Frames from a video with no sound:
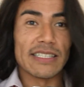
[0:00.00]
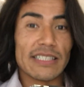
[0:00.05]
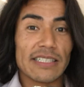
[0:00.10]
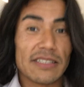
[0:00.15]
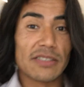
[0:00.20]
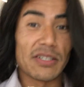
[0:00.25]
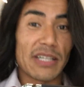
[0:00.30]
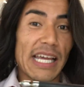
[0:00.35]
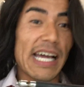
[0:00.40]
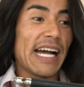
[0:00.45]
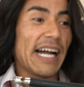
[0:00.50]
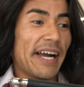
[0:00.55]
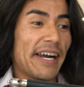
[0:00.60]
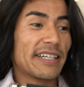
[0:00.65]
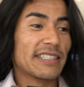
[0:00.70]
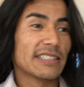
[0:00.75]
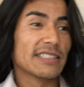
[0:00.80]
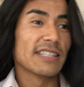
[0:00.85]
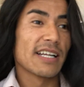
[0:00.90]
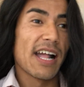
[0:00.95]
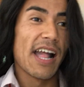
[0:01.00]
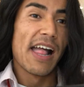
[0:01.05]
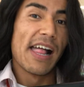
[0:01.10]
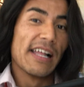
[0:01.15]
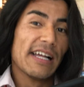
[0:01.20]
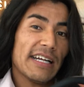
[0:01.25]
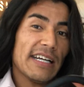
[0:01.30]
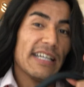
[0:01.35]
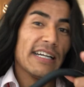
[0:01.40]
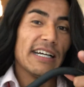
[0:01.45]
So yeah,
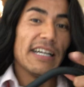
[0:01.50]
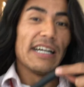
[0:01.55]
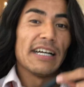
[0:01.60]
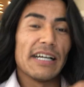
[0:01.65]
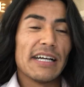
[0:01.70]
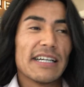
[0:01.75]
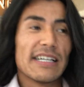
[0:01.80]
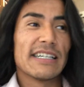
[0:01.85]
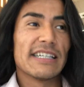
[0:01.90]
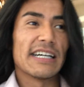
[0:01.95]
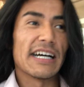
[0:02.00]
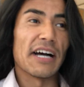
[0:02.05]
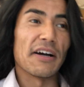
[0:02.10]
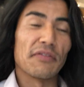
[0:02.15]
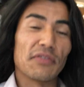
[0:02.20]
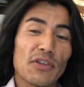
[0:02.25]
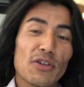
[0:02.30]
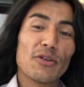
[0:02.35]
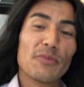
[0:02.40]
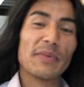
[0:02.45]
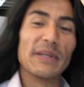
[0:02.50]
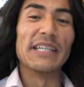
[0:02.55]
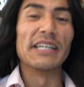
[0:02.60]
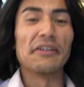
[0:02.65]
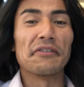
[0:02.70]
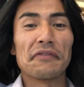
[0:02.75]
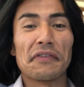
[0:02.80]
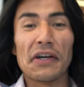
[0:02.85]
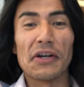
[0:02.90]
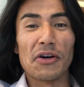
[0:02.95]
have you been
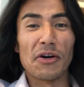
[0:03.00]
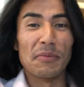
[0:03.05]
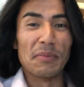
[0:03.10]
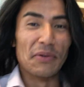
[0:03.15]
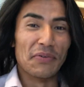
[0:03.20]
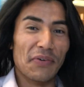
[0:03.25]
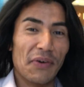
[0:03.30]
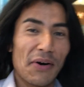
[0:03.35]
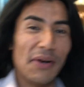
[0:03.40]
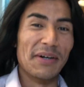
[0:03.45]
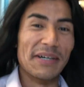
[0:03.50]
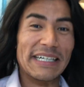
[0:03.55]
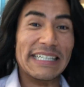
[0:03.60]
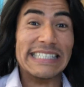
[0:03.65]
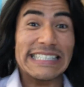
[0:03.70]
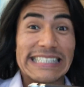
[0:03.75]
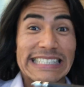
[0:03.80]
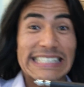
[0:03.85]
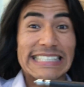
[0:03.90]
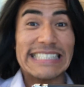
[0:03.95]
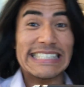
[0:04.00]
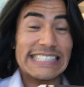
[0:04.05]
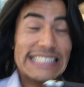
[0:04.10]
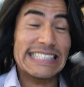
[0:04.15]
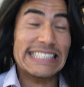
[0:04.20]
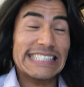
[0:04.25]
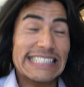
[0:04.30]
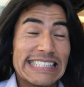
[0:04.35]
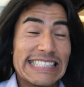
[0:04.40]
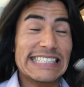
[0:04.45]
a pharaoh before?
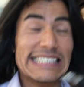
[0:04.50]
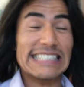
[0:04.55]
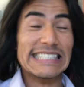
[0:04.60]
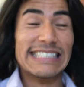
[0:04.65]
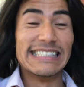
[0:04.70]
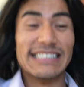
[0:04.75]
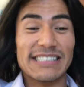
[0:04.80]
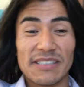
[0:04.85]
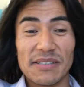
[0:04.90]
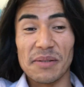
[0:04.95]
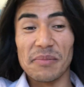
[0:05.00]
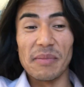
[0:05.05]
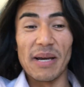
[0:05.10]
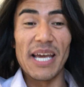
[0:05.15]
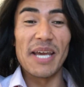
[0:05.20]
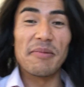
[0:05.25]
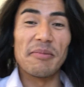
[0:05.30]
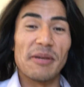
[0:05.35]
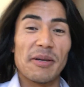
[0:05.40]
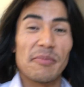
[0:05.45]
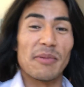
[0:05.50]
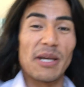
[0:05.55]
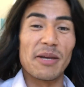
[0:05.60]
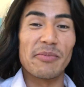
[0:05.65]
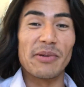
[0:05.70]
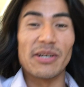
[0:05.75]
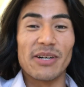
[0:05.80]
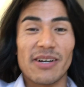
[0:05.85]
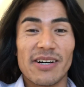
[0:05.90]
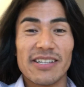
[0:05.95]
Maybe,
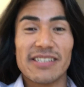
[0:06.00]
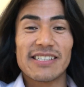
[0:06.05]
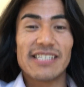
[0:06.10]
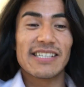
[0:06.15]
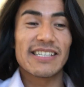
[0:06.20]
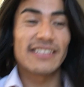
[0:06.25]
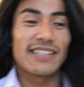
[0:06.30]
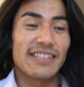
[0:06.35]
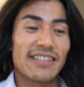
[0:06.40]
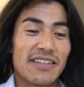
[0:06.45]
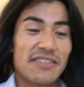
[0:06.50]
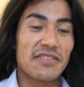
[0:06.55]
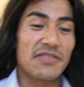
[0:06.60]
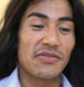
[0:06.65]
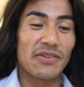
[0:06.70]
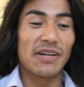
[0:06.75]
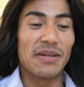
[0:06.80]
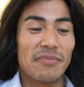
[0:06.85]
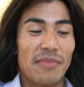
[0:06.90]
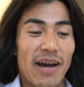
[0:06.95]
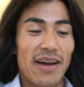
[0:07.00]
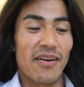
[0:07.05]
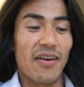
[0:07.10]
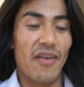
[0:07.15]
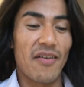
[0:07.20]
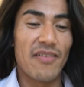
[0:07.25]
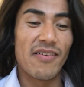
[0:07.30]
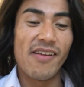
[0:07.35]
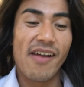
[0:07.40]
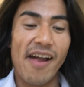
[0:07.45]
maybe not. That doesn't really
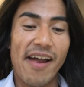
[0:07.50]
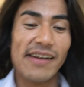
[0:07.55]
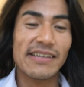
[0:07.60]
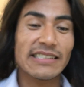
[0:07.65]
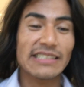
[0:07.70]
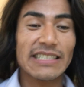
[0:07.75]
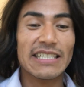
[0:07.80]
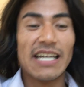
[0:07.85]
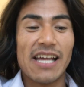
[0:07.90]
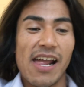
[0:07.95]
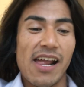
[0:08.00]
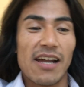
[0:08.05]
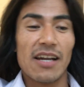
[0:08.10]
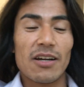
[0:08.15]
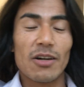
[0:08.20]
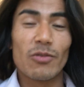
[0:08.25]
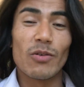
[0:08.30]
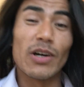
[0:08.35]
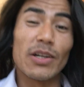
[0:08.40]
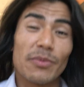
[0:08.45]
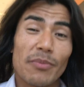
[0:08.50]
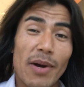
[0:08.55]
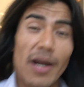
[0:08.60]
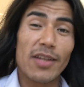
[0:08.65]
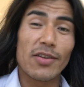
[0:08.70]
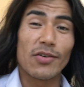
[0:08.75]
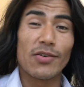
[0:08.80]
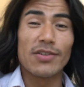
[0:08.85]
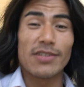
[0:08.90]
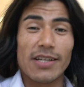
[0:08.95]
matter. What
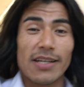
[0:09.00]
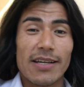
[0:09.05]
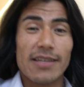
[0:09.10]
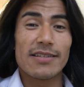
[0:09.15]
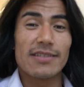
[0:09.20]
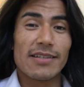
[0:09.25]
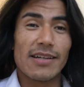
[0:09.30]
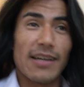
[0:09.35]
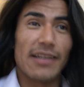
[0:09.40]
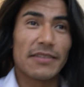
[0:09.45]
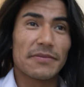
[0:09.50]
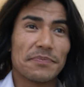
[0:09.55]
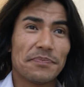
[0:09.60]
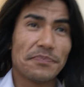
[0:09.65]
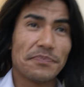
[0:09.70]
matters is that